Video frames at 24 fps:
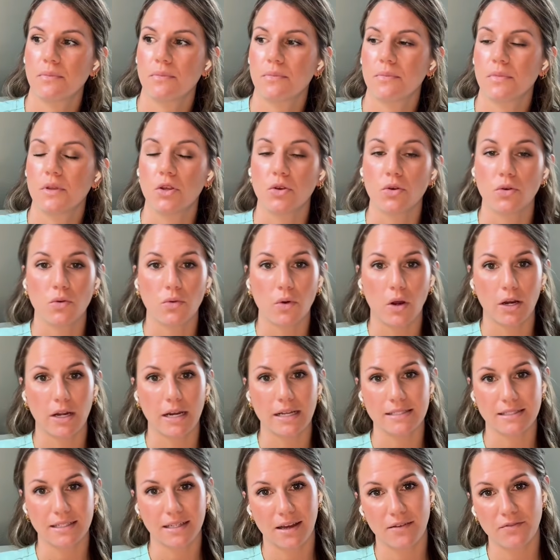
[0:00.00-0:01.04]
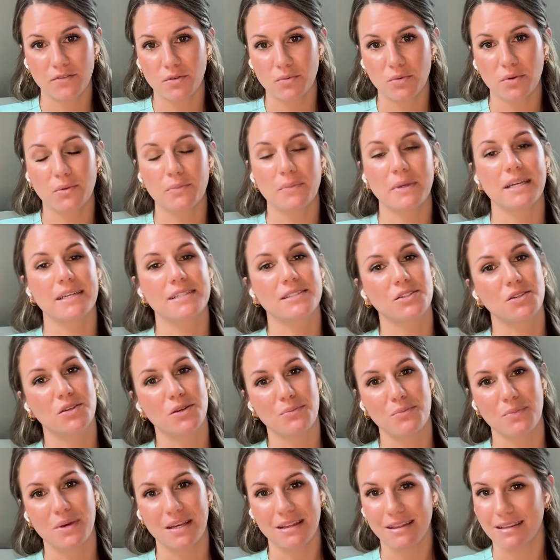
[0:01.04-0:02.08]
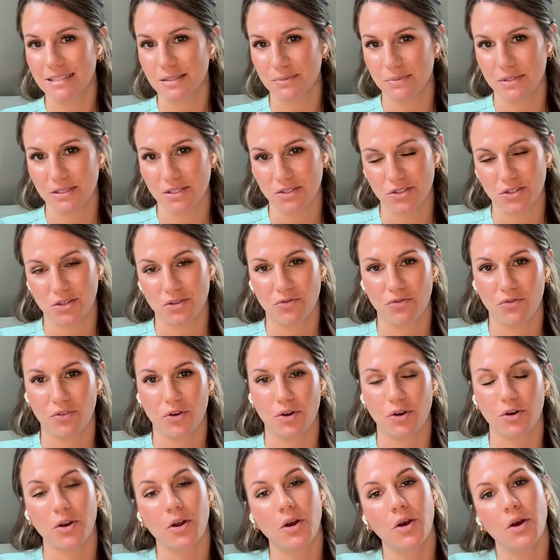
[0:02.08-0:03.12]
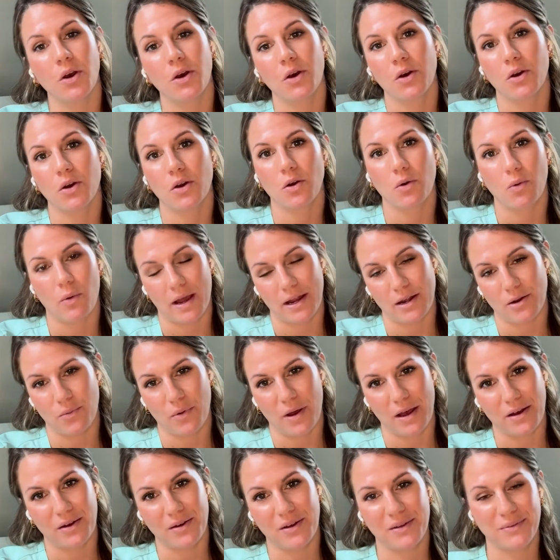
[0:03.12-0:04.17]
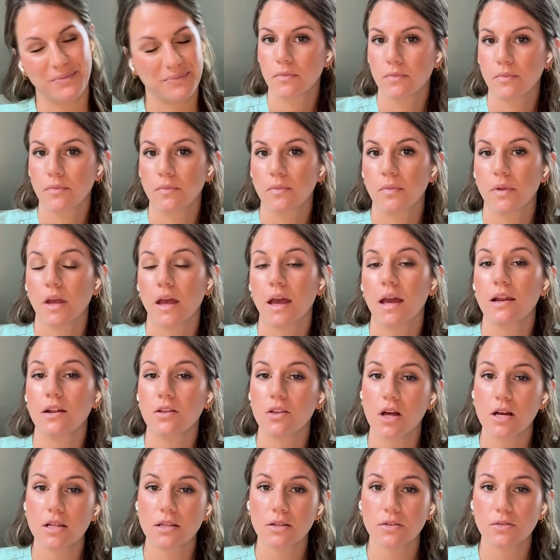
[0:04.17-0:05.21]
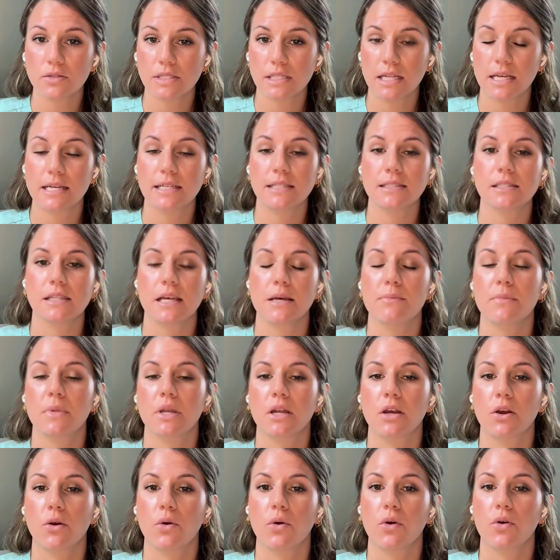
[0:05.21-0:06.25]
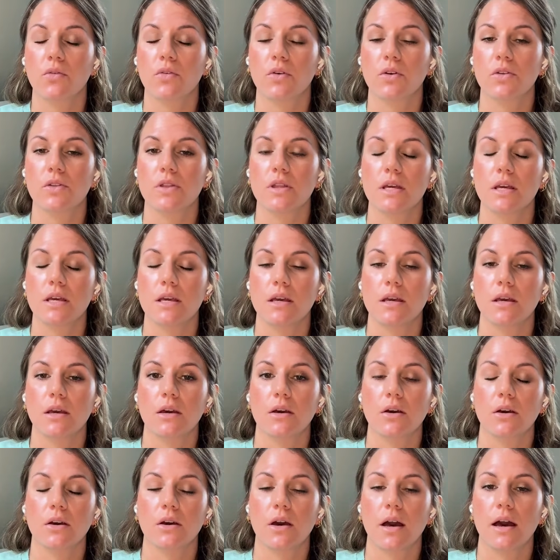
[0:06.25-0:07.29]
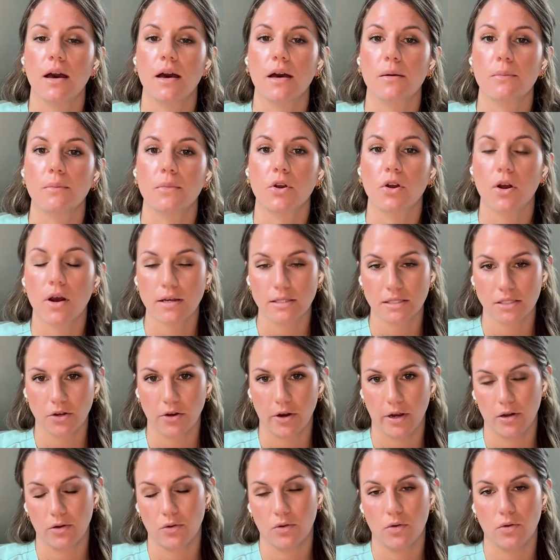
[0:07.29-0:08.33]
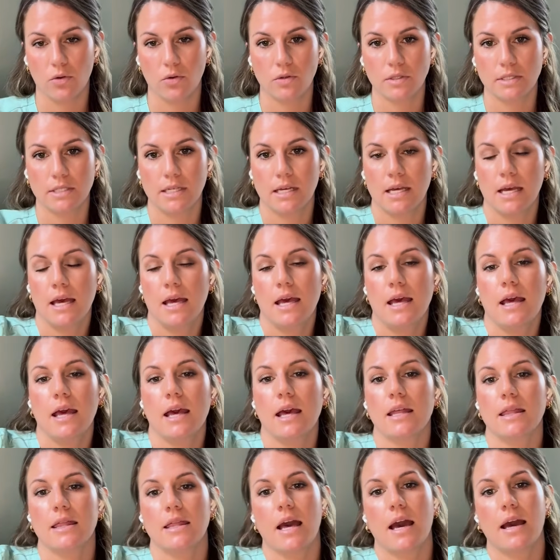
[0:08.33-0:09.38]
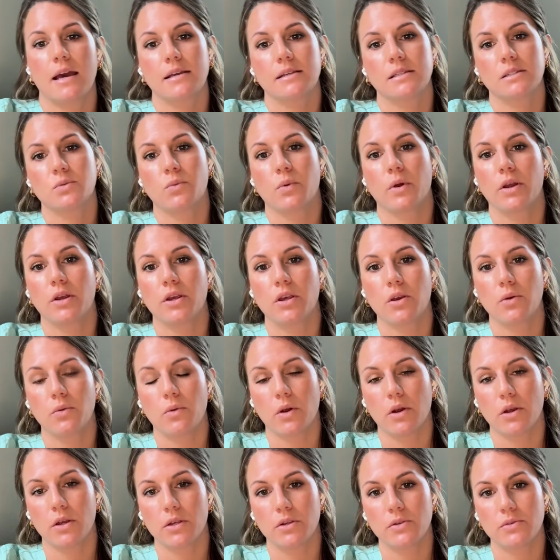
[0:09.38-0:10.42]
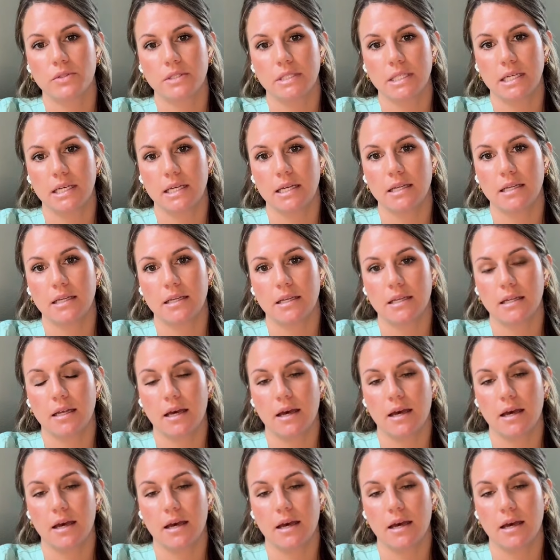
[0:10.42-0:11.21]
you are nice and comfortable, because you can be in this position for quite a while. And along those lines, I'm going to go over the cross-cradle hold. And that is where you are using